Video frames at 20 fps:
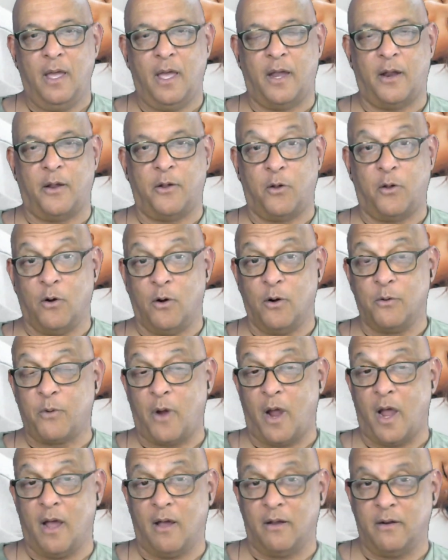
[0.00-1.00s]
And I go
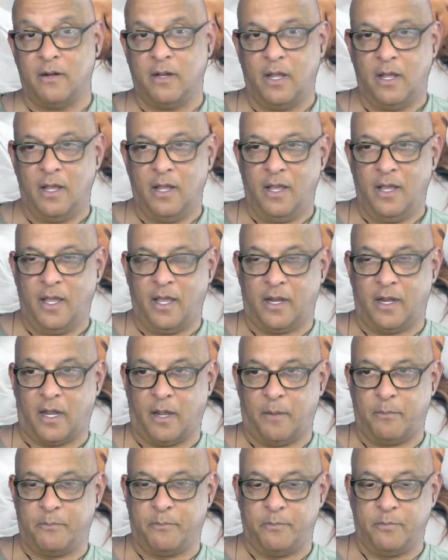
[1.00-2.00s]
around and
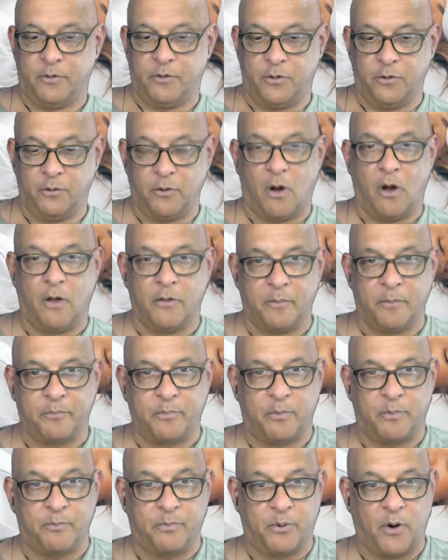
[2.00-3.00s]
I do all the
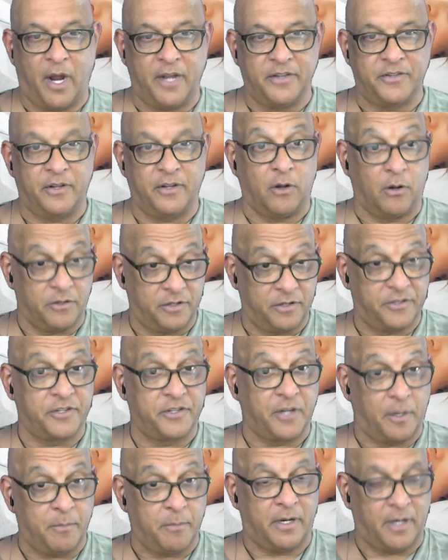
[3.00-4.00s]
pricing on
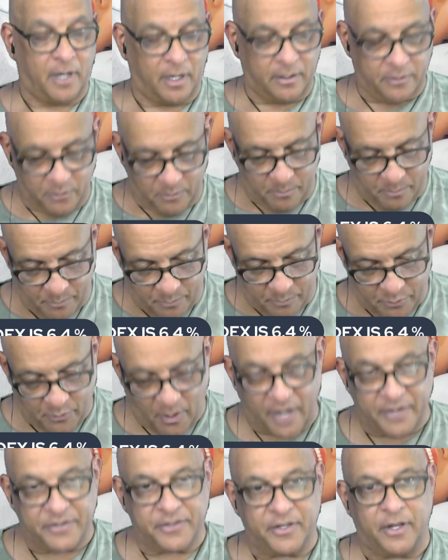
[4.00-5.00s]
some, and I do
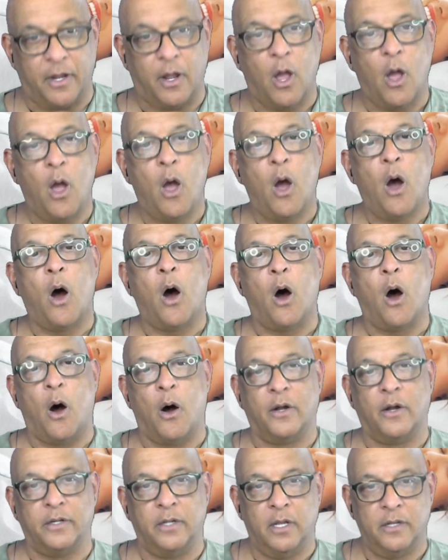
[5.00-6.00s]
pricing
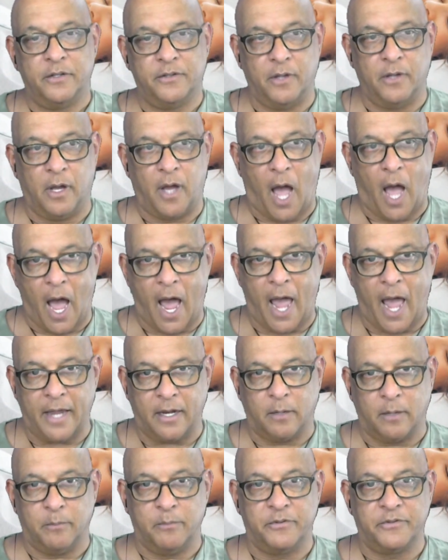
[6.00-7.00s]
on
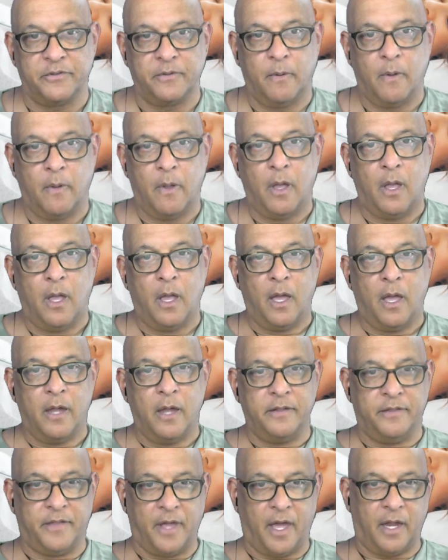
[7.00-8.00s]
items
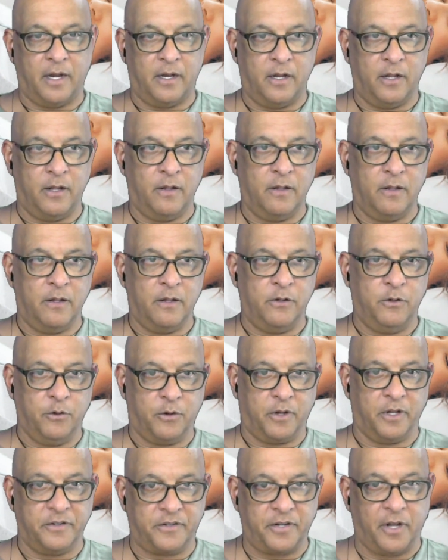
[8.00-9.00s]
that
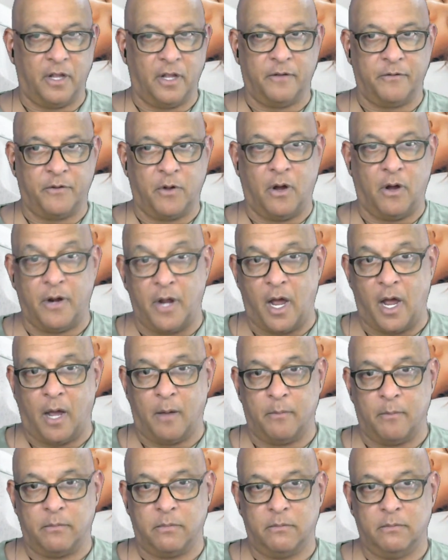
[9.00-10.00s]
you can tell have gone
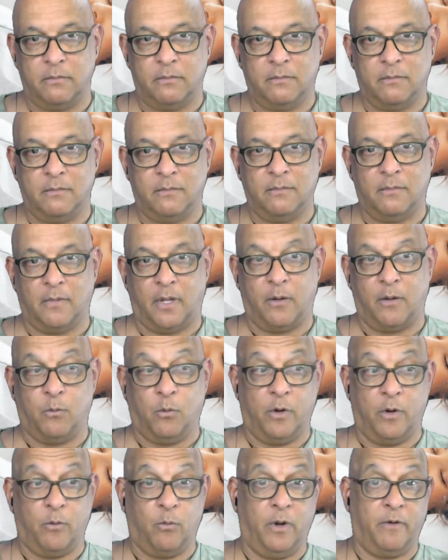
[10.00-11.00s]
up. Like
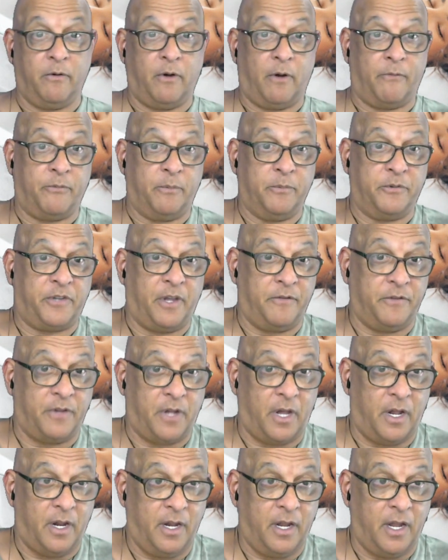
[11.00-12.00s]
one went up from
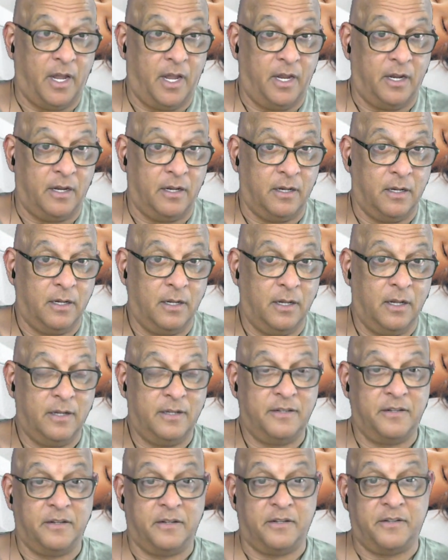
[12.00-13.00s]
$7.98
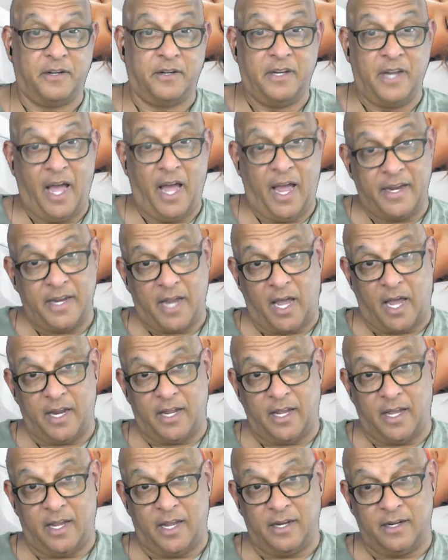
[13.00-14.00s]
to
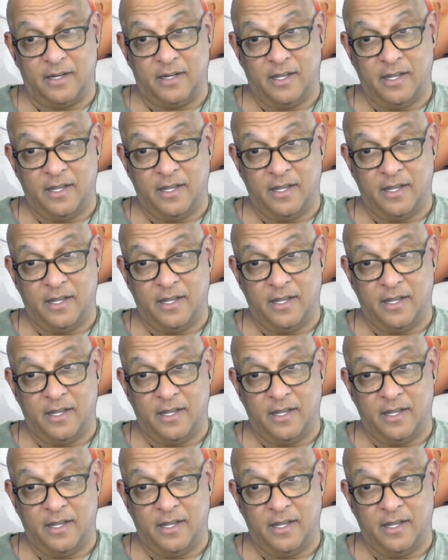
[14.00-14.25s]
$9.98.